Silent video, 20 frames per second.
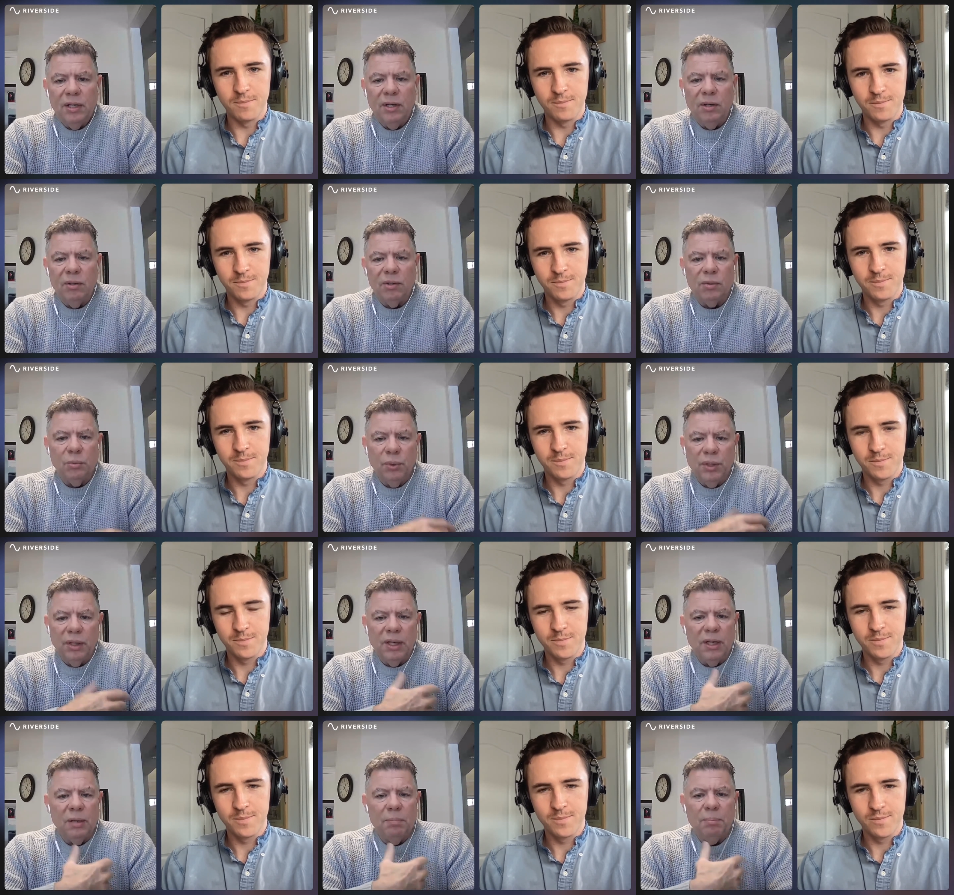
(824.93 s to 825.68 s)
Speaker 1: you know it's
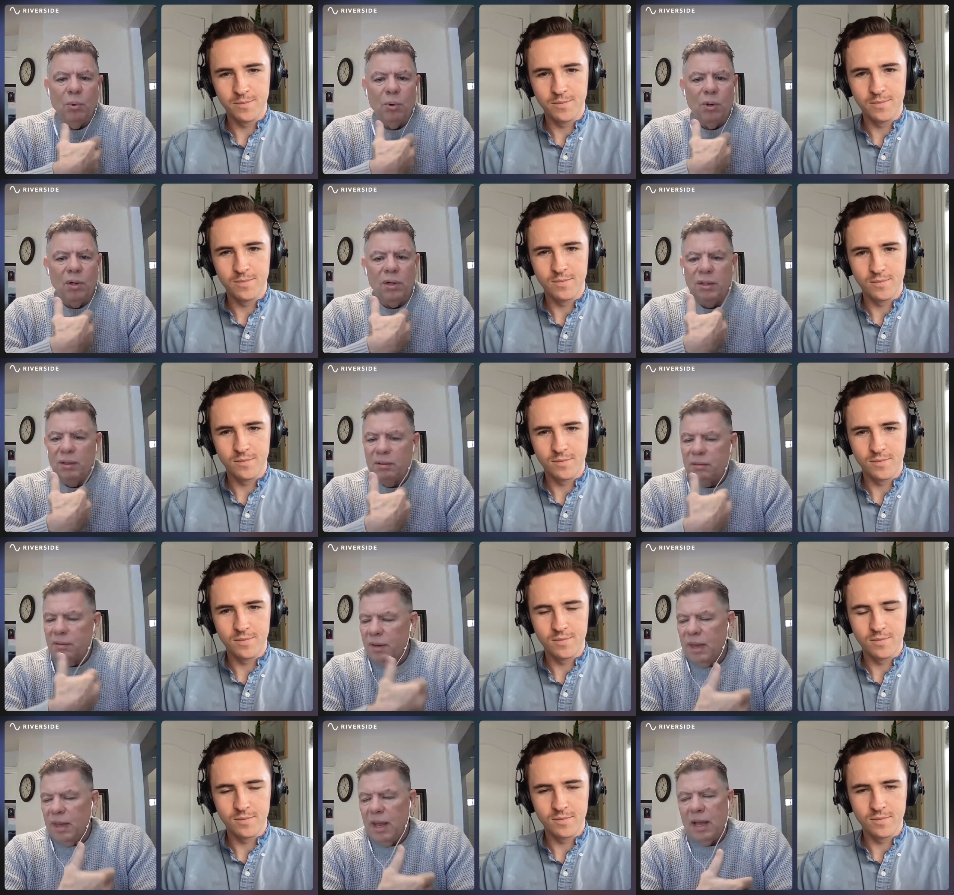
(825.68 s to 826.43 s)
really important
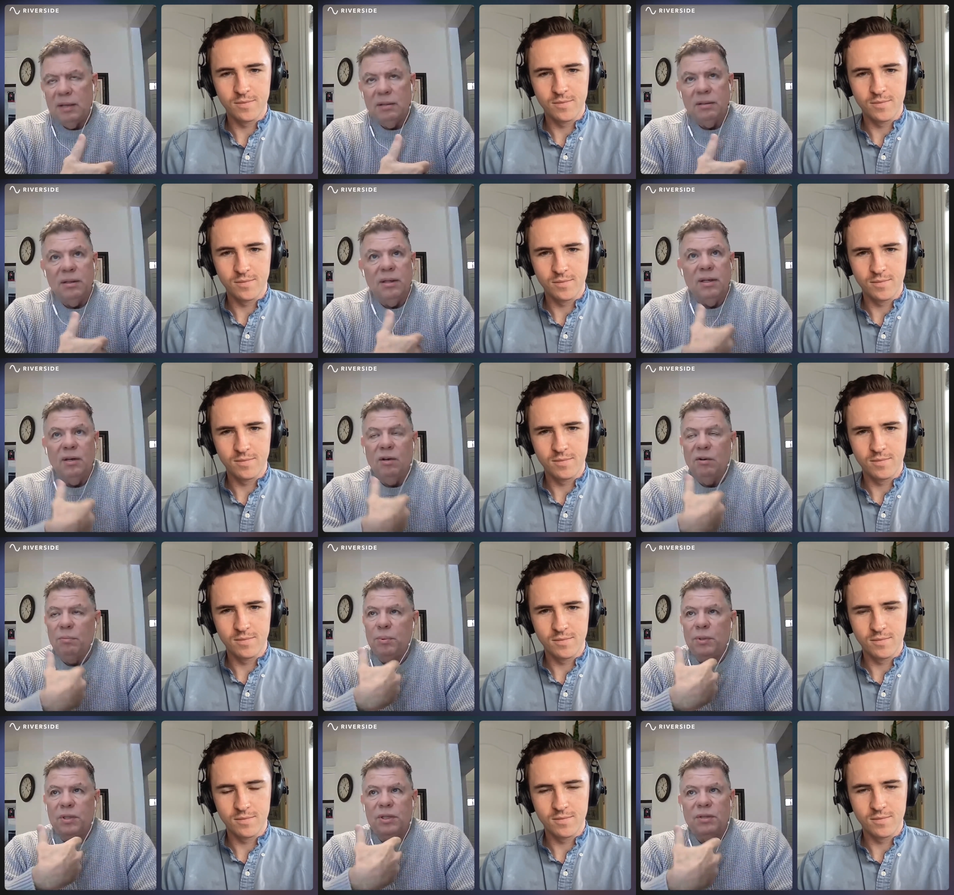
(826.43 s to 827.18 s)
that you know
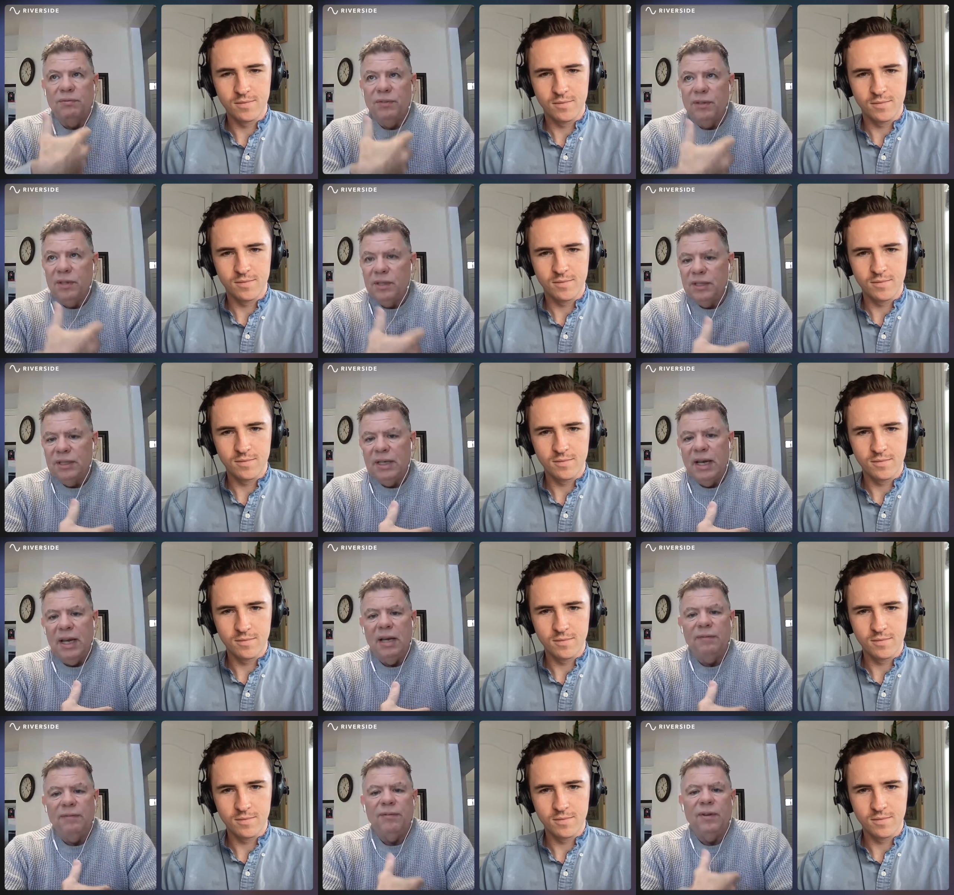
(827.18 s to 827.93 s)
a person feels
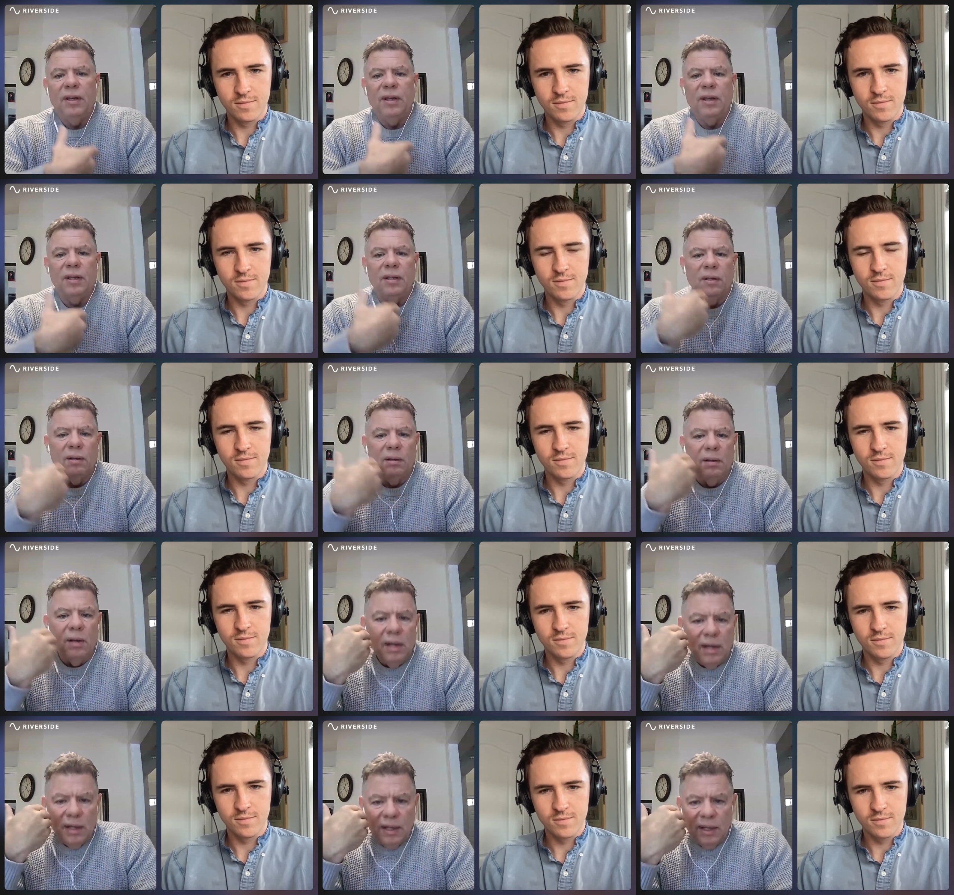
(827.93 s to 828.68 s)
safe and that their
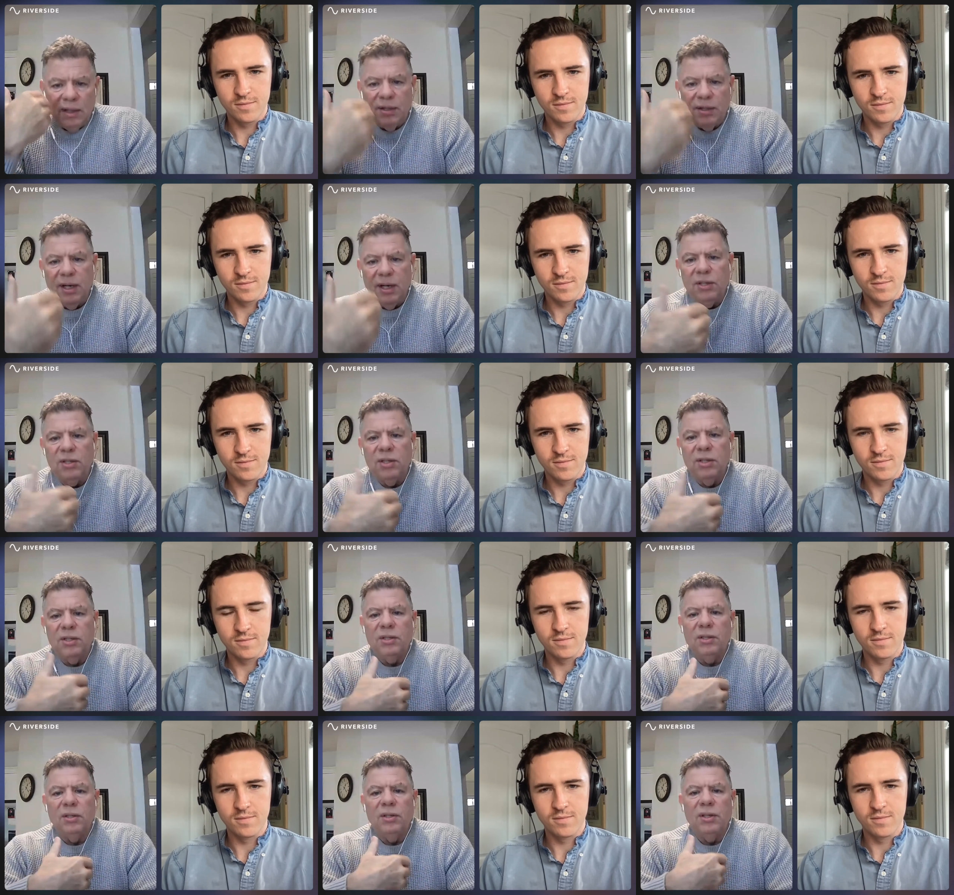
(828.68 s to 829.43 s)

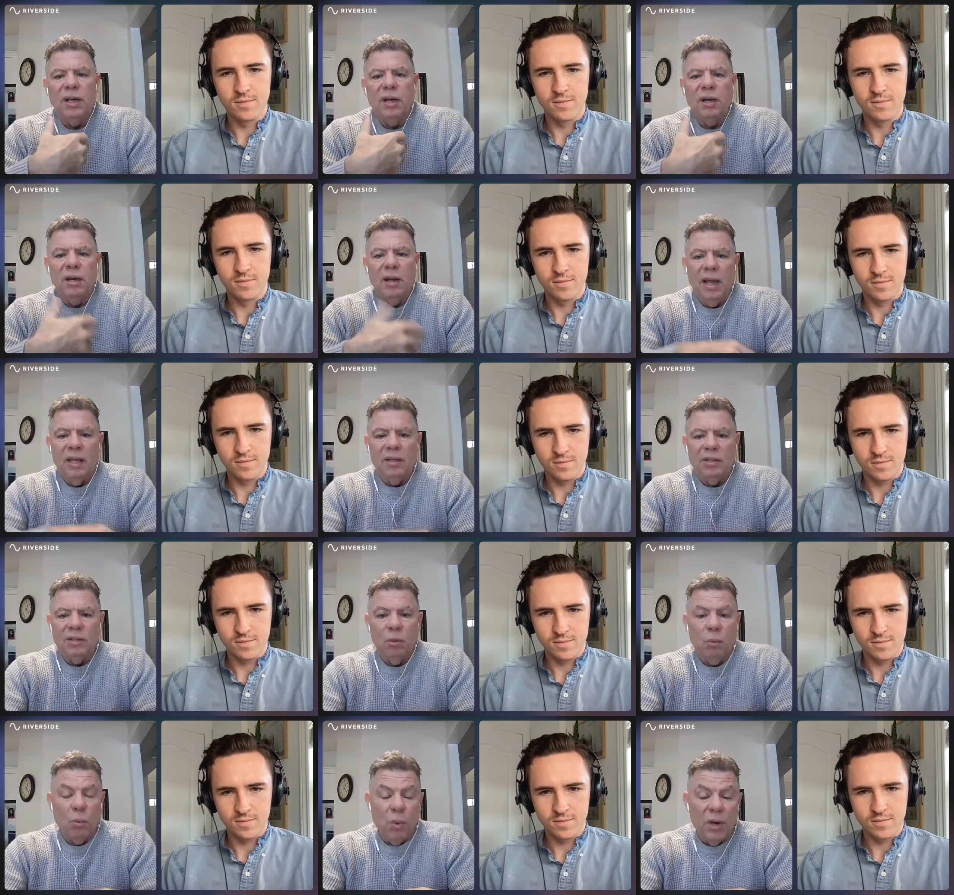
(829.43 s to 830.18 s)
intentions are there and
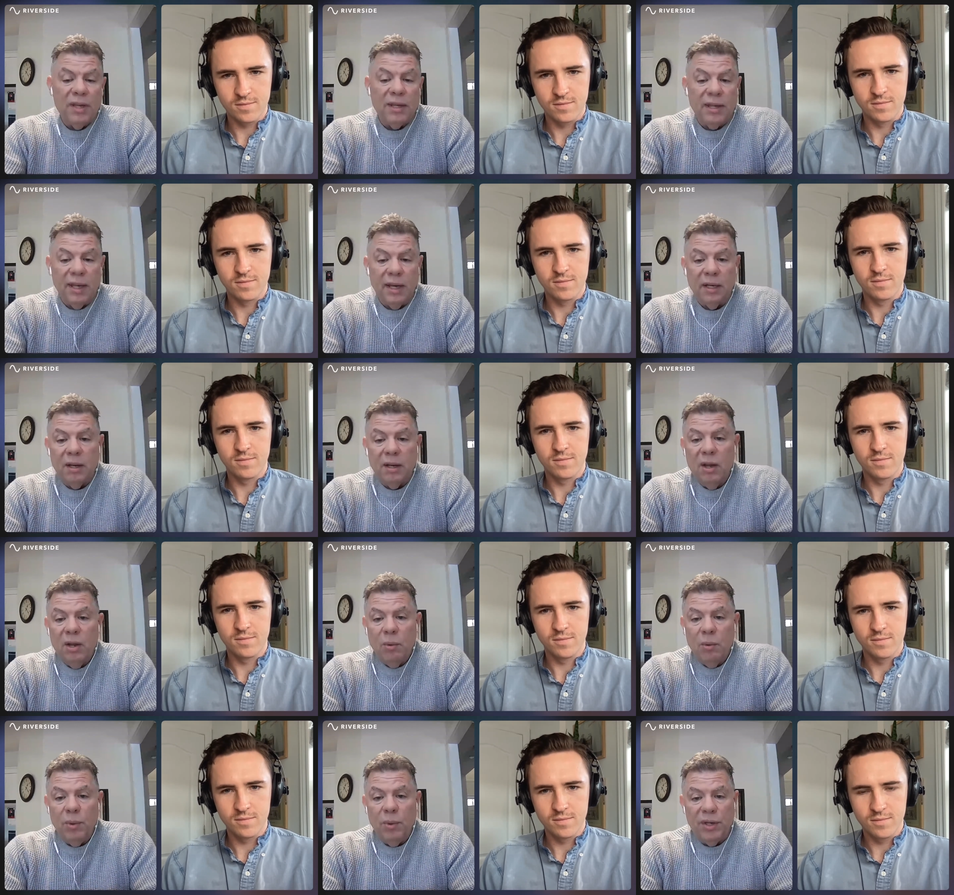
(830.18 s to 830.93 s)
so we think
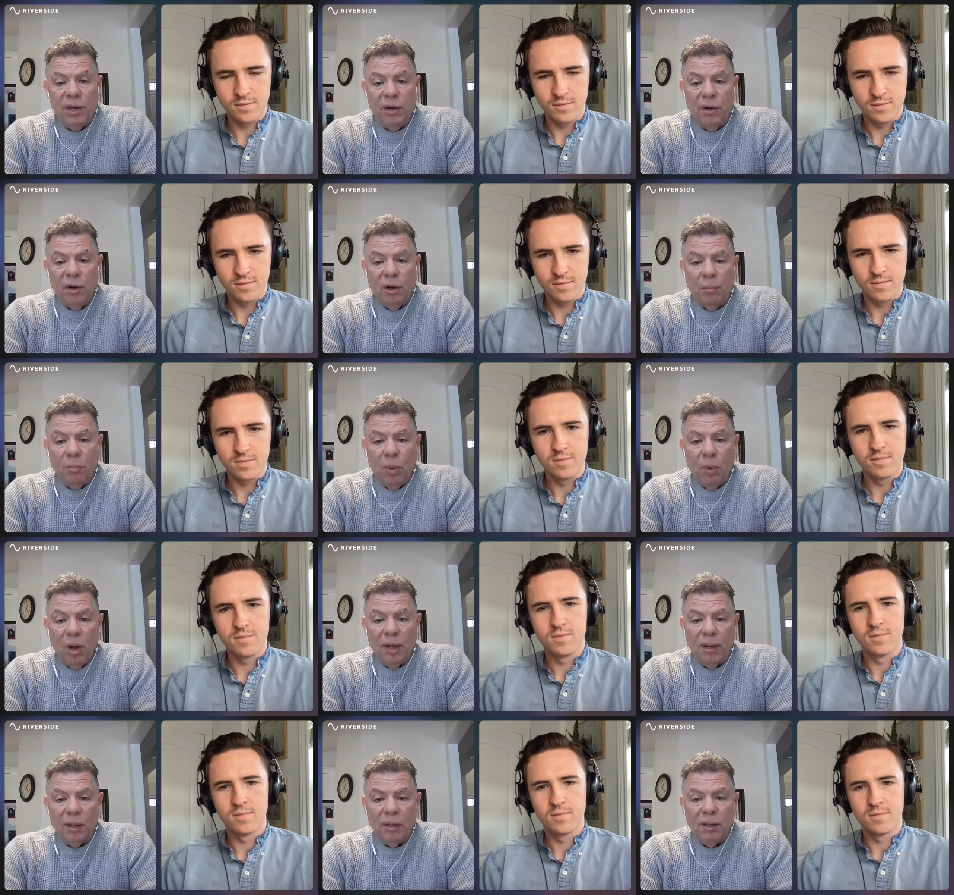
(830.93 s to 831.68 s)
within our
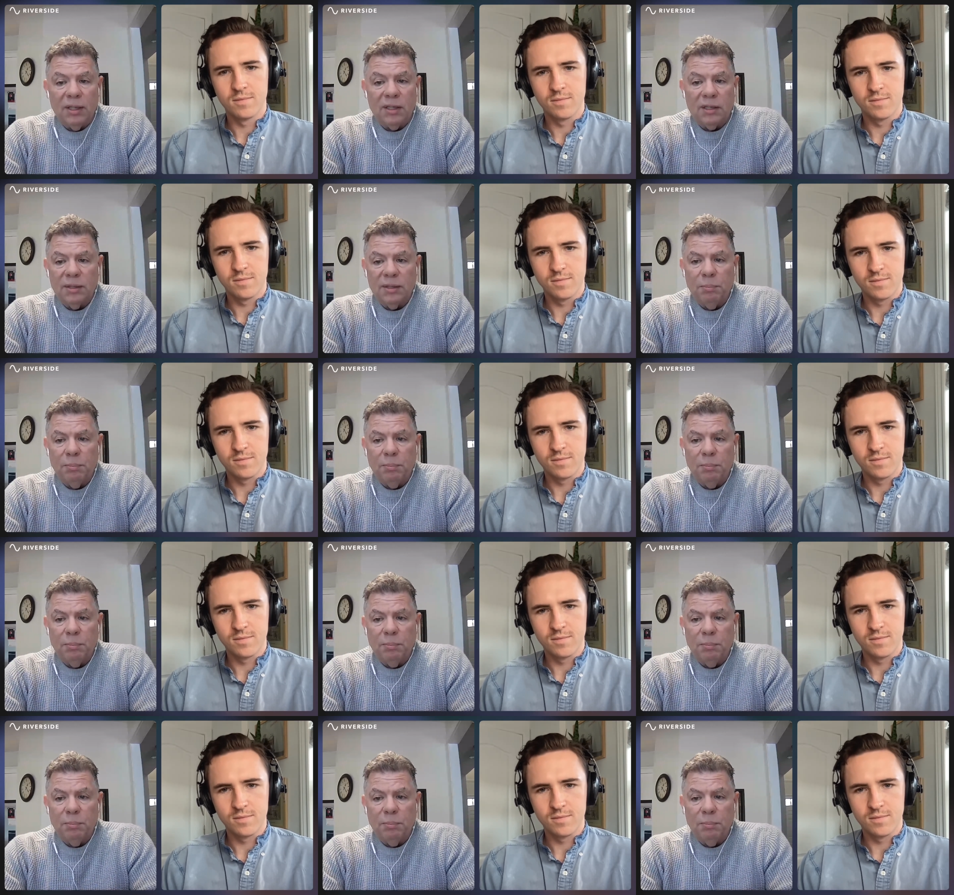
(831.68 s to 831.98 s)
model